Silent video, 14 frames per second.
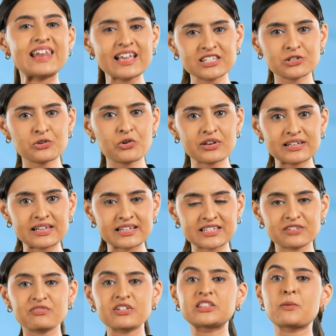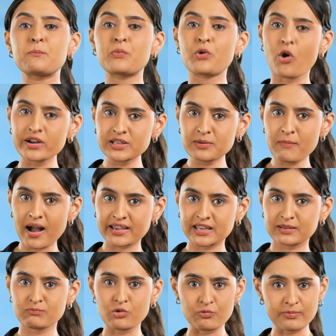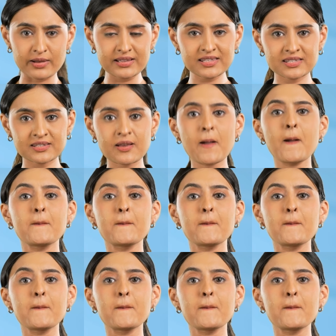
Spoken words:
less correlated with the broader market movements,